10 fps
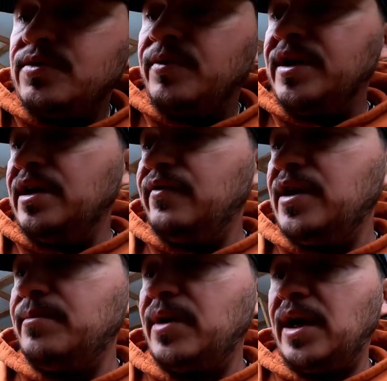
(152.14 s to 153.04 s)
is what we give
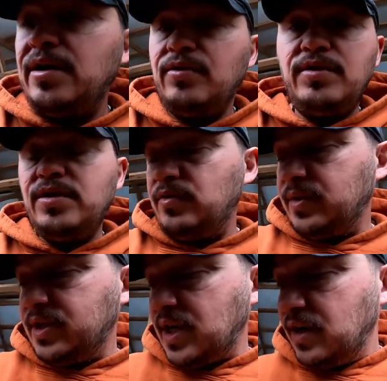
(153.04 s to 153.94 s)
them. I don't know
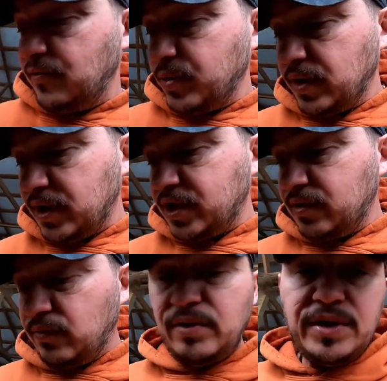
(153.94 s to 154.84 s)
what kind of
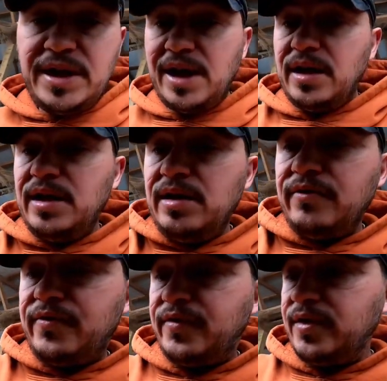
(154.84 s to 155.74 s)
production we would get
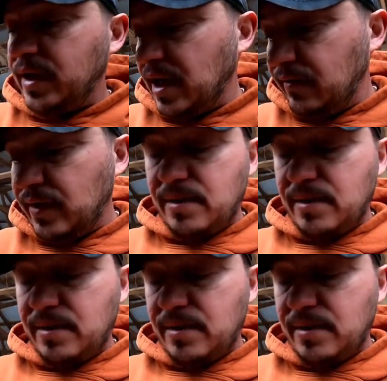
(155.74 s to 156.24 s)
if we gave